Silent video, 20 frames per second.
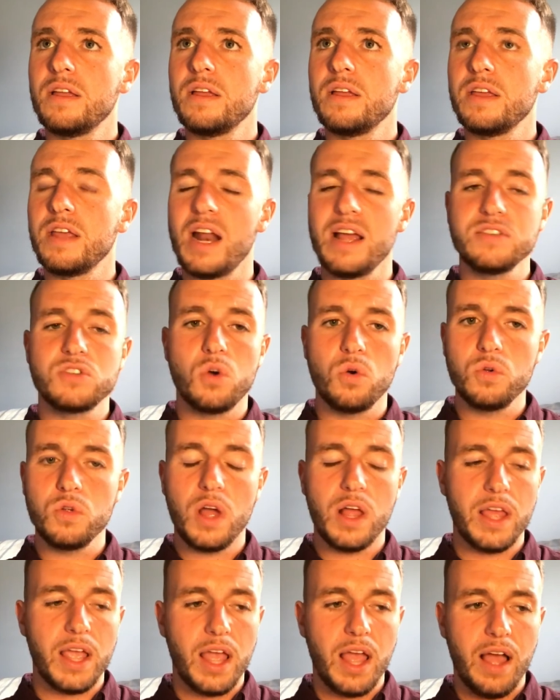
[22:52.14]
you
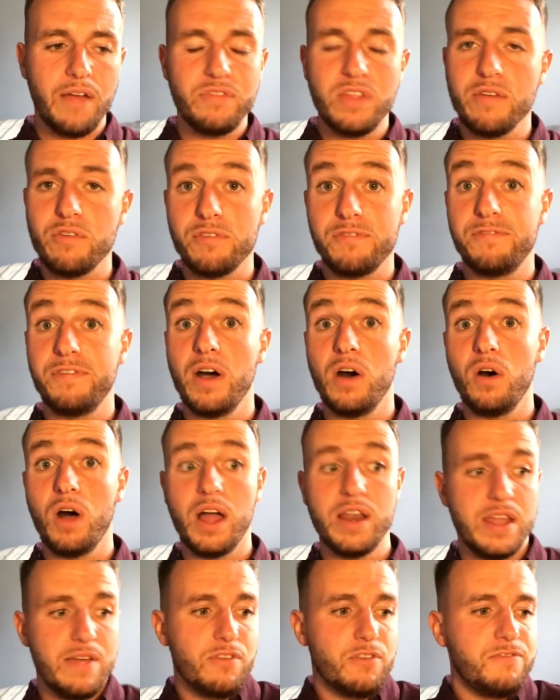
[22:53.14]
know, I never
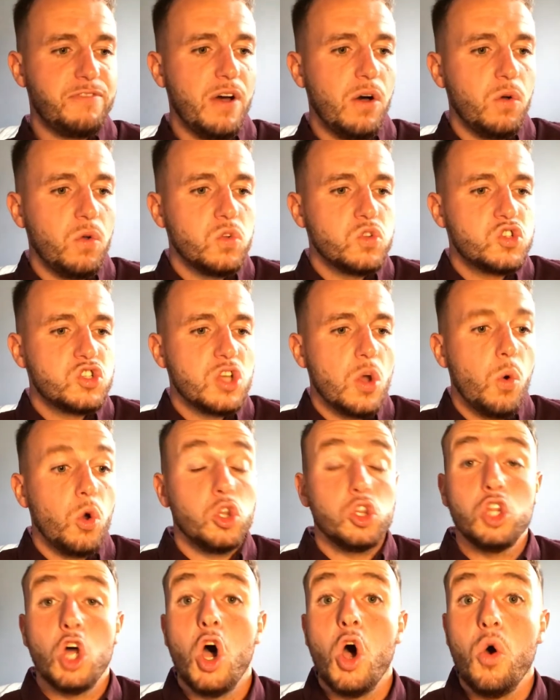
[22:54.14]
felt so
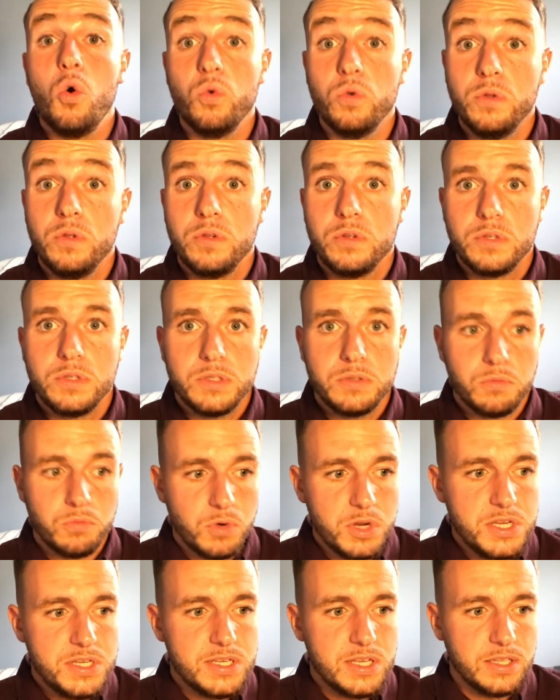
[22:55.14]
alone
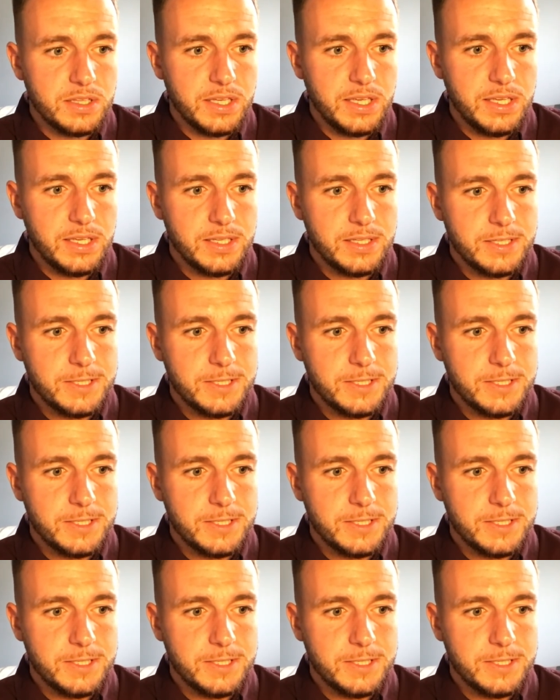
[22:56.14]
recently.